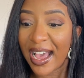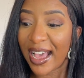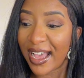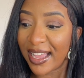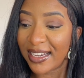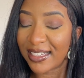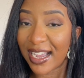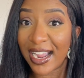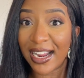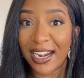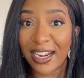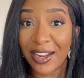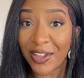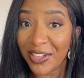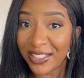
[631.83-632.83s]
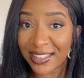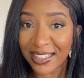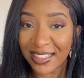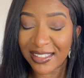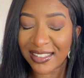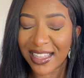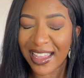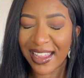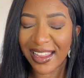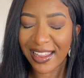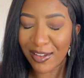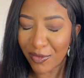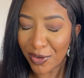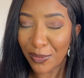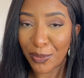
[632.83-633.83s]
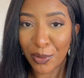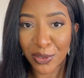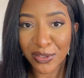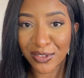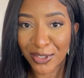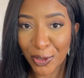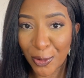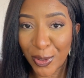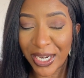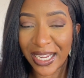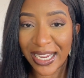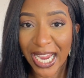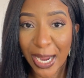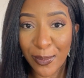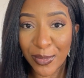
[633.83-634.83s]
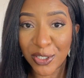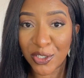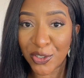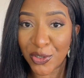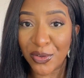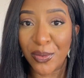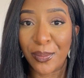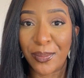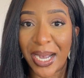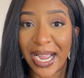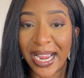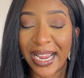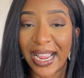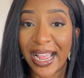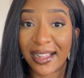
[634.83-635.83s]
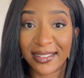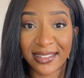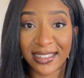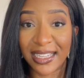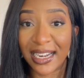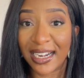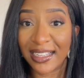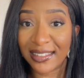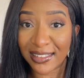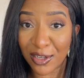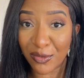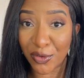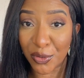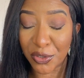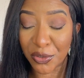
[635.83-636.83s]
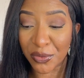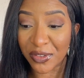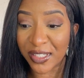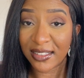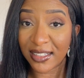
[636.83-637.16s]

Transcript: And I learned this even more so when it came to my Etsy listing photos.